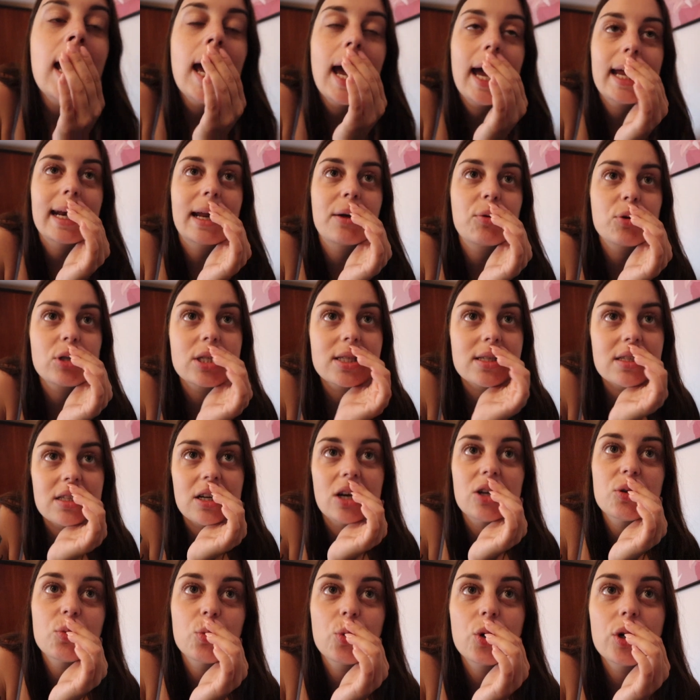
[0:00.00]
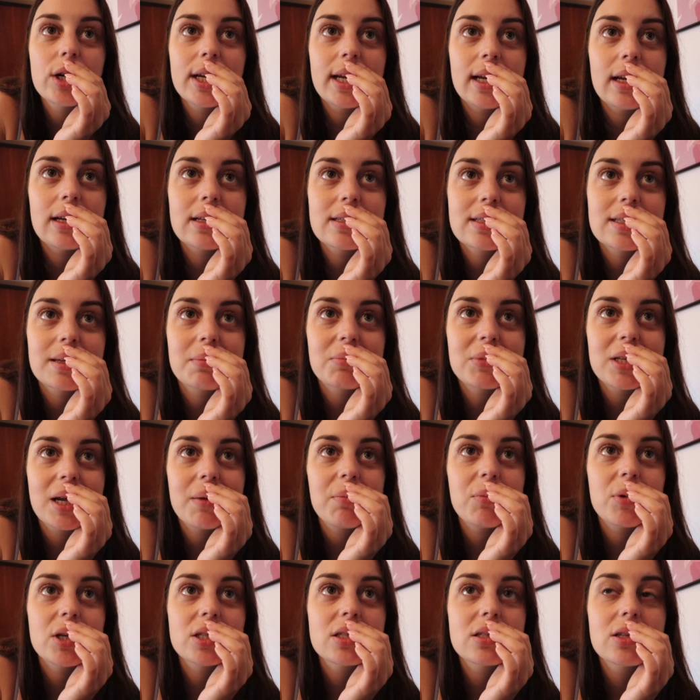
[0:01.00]
I would start working in
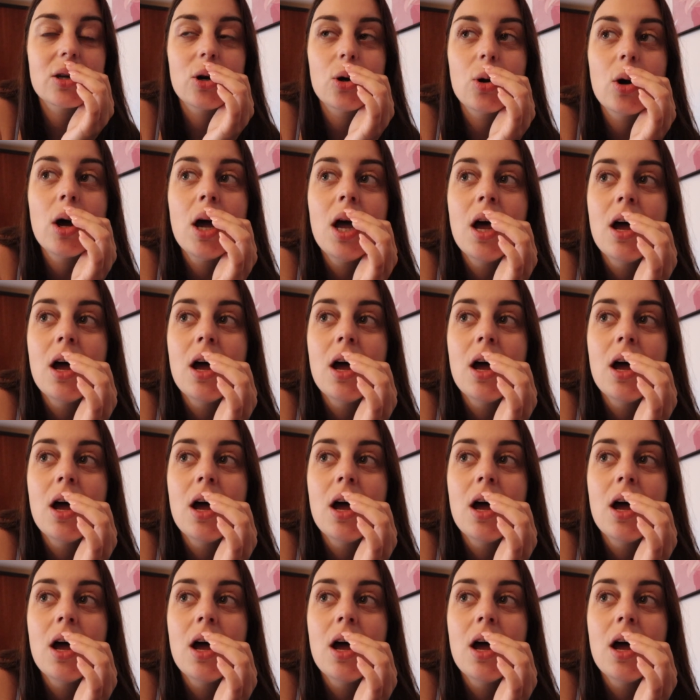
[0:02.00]
September. So